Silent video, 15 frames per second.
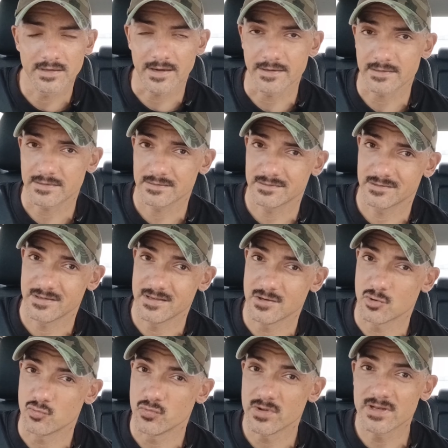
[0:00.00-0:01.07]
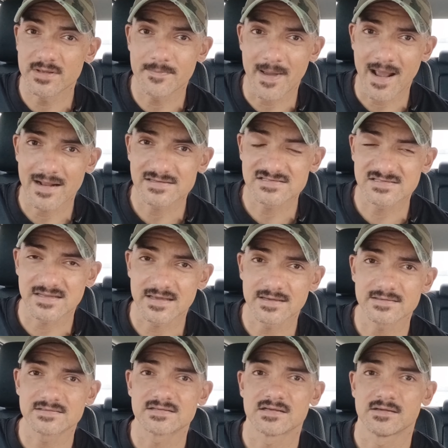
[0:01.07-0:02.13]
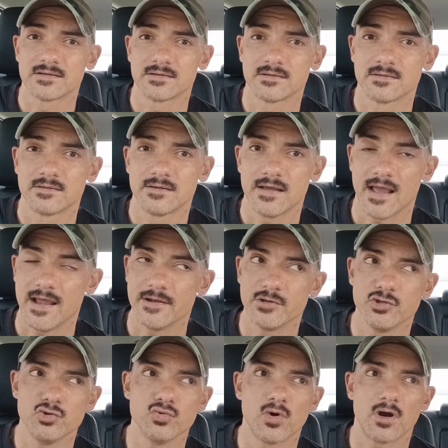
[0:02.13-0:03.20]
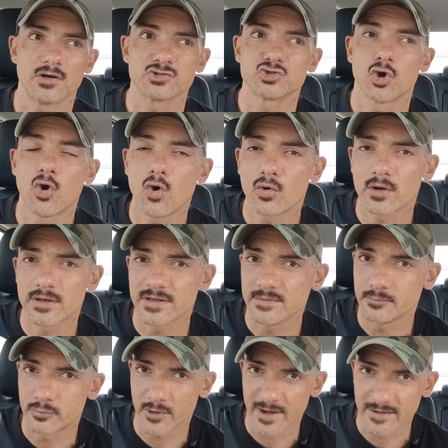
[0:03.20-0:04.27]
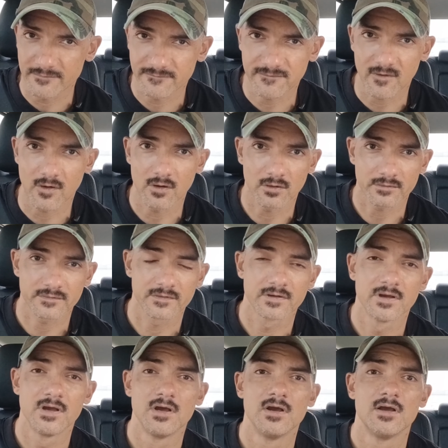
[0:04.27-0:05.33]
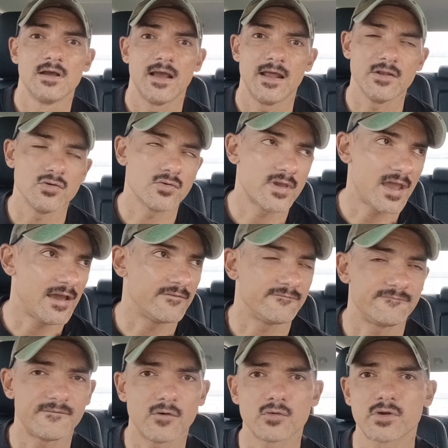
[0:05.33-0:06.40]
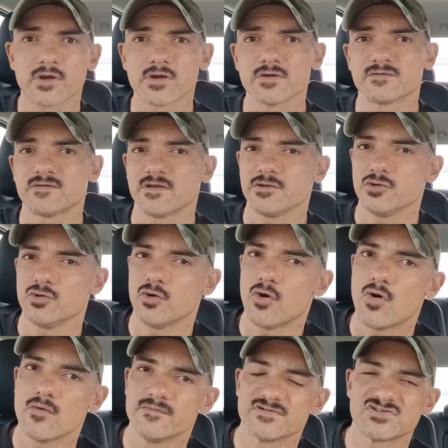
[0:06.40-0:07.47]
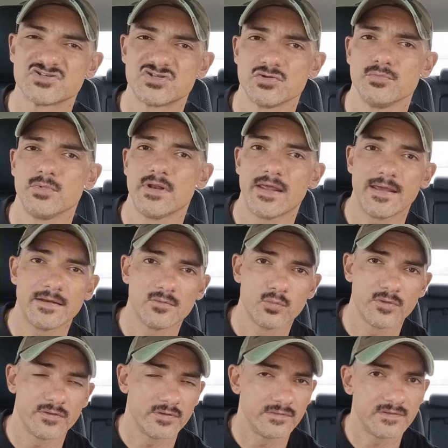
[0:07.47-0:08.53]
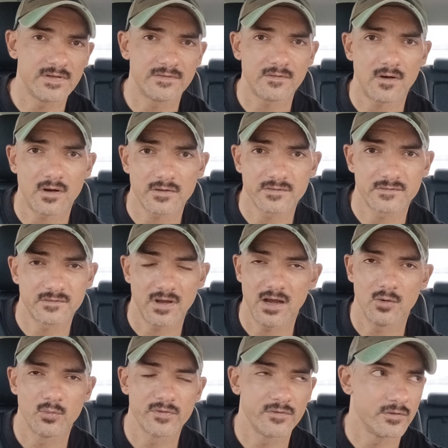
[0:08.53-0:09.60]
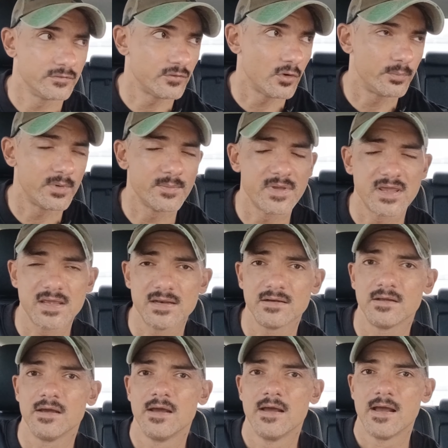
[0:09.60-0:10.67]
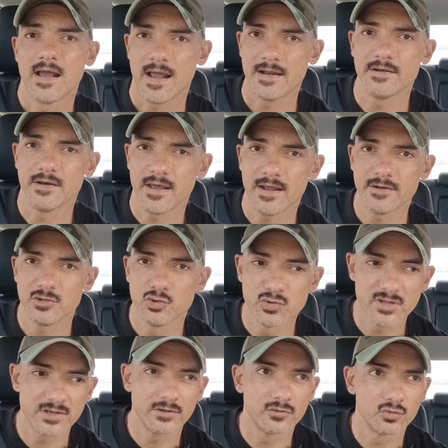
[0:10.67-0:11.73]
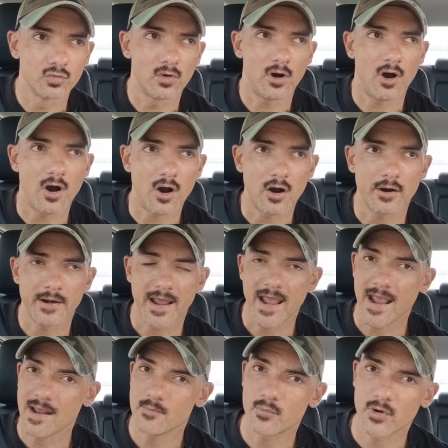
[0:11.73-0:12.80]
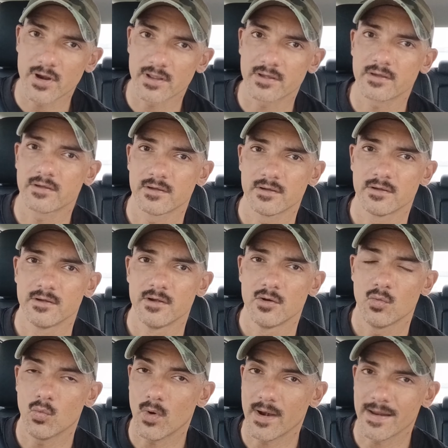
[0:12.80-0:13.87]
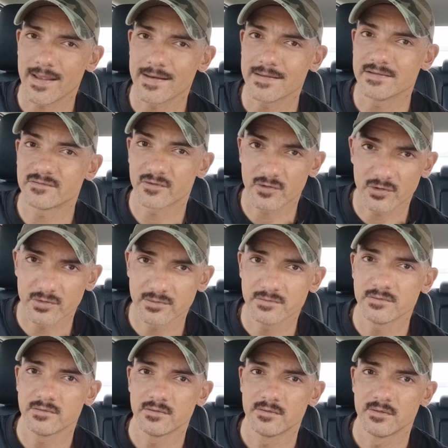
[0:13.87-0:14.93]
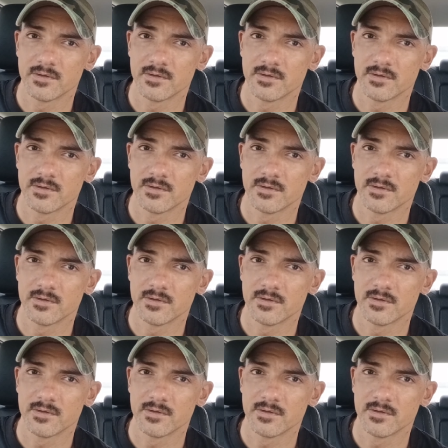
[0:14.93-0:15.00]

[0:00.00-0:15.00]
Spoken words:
like in a really bad state and you are totally brain fogged and you can't focus and you're overstimulated with your detox, with your dopamine, and you need to do a hard handbrake 180 turn,